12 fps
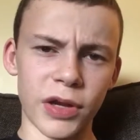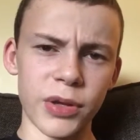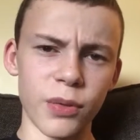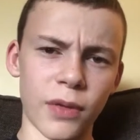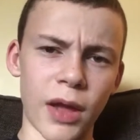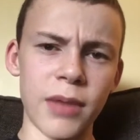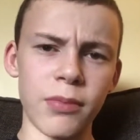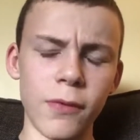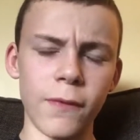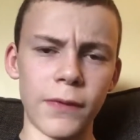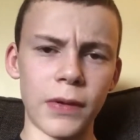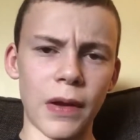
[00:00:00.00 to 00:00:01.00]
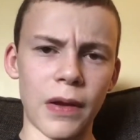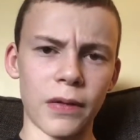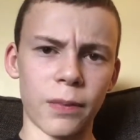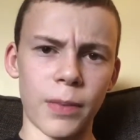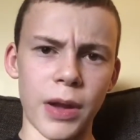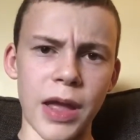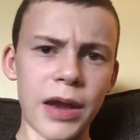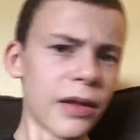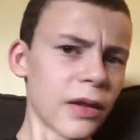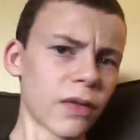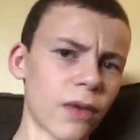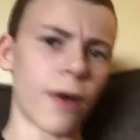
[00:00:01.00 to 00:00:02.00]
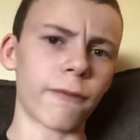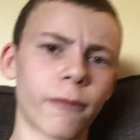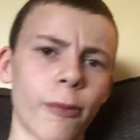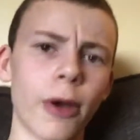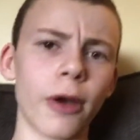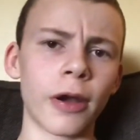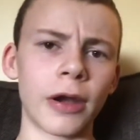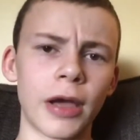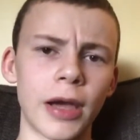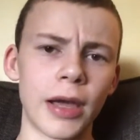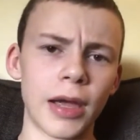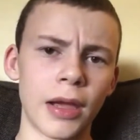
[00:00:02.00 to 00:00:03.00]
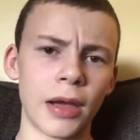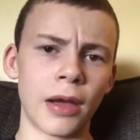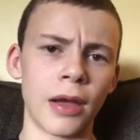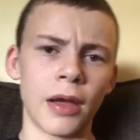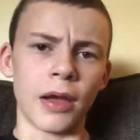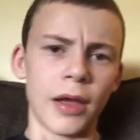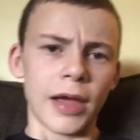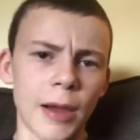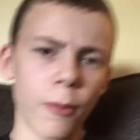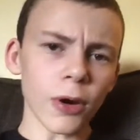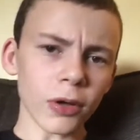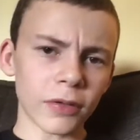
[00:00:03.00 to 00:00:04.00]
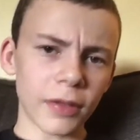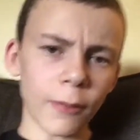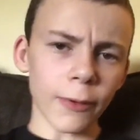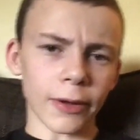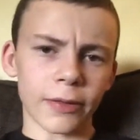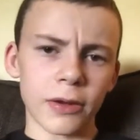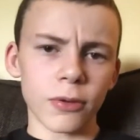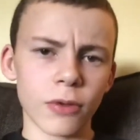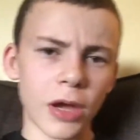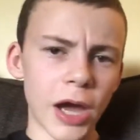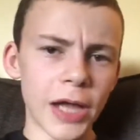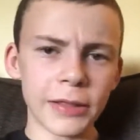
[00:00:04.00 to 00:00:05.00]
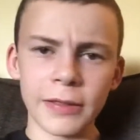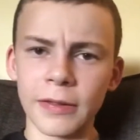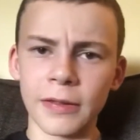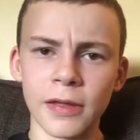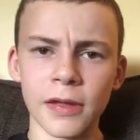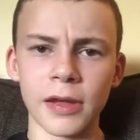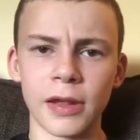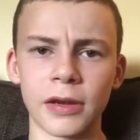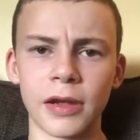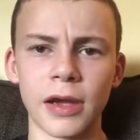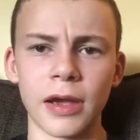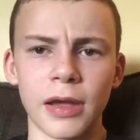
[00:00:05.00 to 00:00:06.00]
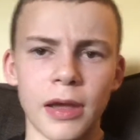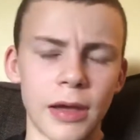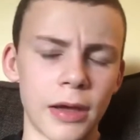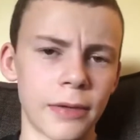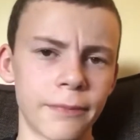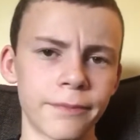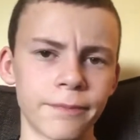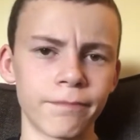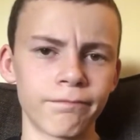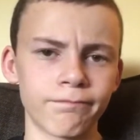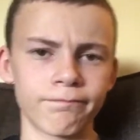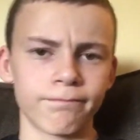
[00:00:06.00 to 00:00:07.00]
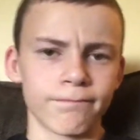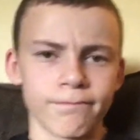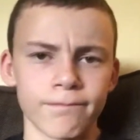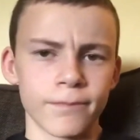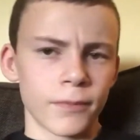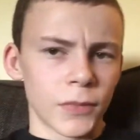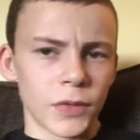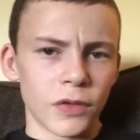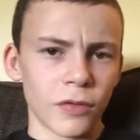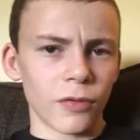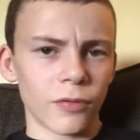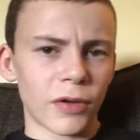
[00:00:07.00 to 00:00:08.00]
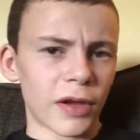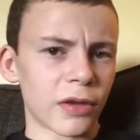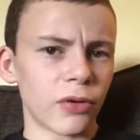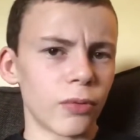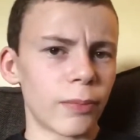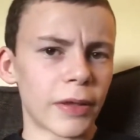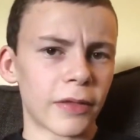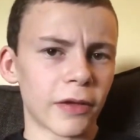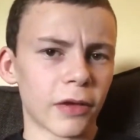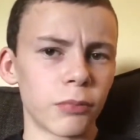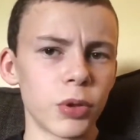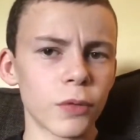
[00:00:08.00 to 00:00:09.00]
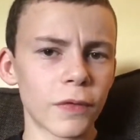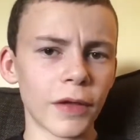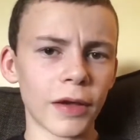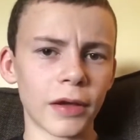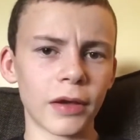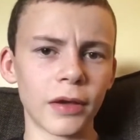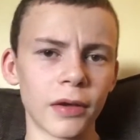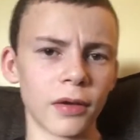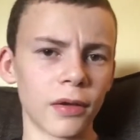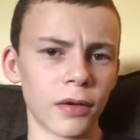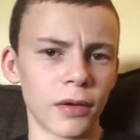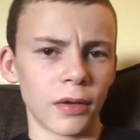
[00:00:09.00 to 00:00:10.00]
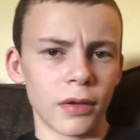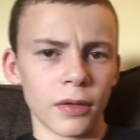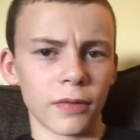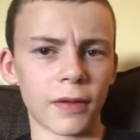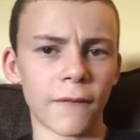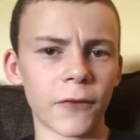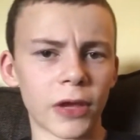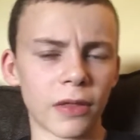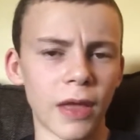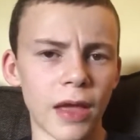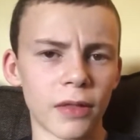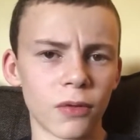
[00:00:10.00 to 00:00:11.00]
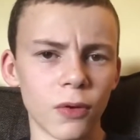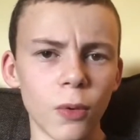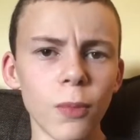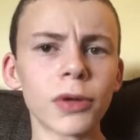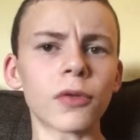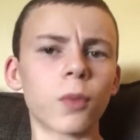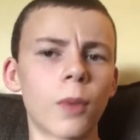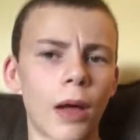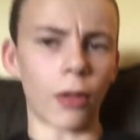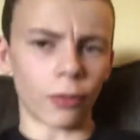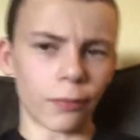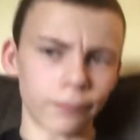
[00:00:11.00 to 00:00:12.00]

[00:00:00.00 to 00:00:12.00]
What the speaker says: I use iMovie as my editing software, and it works. I do cuts, and I can do basic music, stuff like that. So it works well.